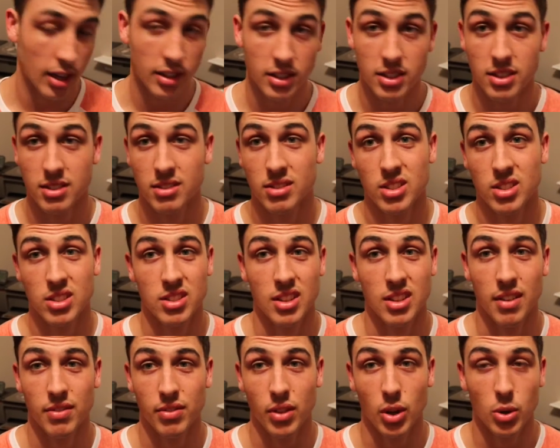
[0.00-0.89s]
Just
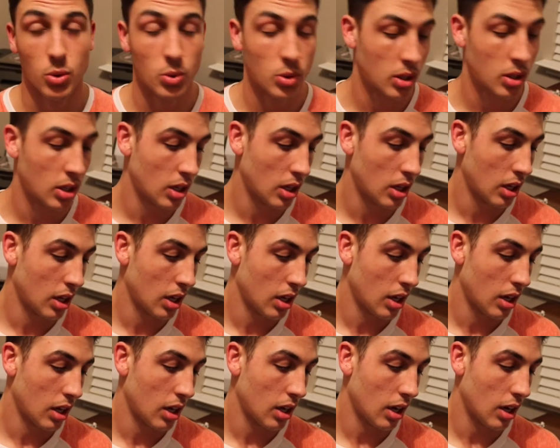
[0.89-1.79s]
not float.
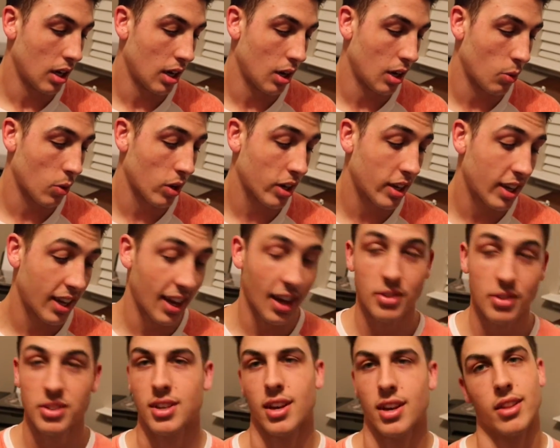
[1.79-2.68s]
Working
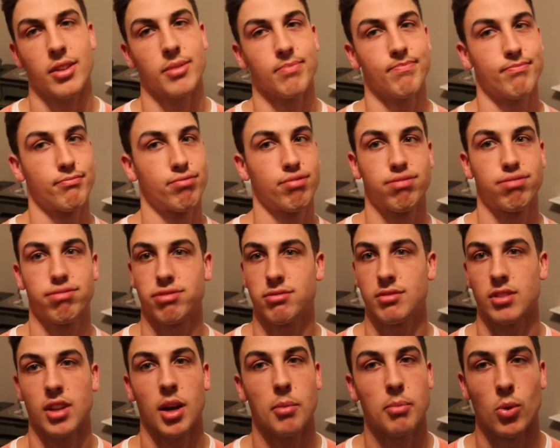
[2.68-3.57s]
out together,
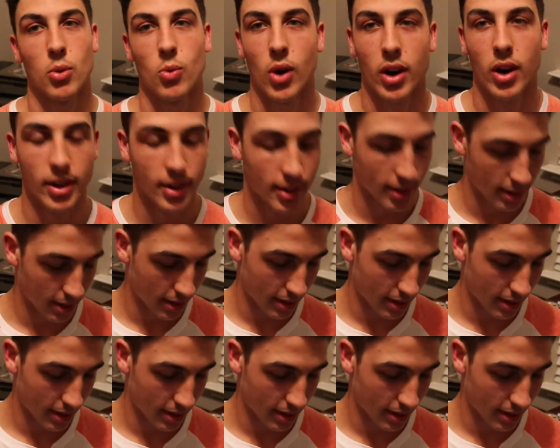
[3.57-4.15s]
number one.